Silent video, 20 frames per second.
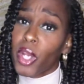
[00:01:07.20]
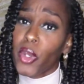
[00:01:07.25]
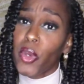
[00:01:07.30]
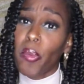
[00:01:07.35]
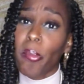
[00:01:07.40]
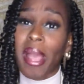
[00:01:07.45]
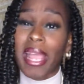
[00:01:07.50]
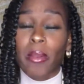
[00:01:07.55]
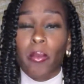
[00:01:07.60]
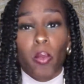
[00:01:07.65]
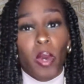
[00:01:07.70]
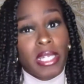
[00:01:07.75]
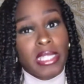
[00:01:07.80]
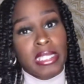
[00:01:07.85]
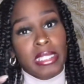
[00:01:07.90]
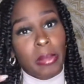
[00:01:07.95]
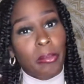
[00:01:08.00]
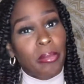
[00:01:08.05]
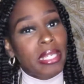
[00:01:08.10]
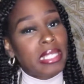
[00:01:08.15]
who might want
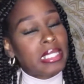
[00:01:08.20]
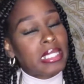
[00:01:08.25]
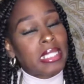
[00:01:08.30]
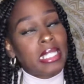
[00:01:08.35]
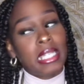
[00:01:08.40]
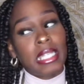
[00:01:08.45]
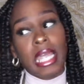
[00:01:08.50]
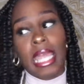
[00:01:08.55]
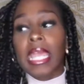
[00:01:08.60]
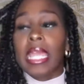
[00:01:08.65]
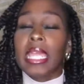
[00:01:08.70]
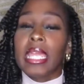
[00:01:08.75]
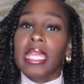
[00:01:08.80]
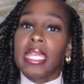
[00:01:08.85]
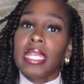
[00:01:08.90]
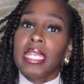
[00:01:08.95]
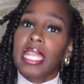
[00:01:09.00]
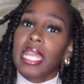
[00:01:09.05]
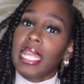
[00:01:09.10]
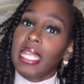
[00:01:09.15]
to be
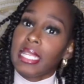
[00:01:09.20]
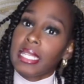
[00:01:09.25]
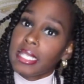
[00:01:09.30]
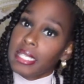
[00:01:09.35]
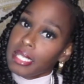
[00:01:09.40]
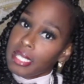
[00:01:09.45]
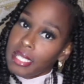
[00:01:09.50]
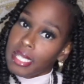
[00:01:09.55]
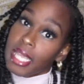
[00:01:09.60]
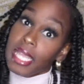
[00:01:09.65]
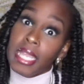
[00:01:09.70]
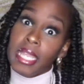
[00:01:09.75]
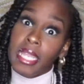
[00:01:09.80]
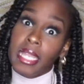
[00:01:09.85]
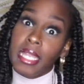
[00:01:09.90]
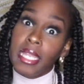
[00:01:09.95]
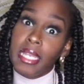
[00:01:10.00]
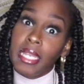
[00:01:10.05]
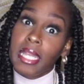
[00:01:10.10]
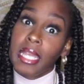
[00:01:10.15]
slayed and
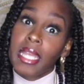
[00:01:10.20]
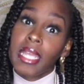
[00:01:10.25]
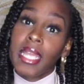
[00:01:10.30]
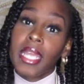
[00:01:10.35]
laid.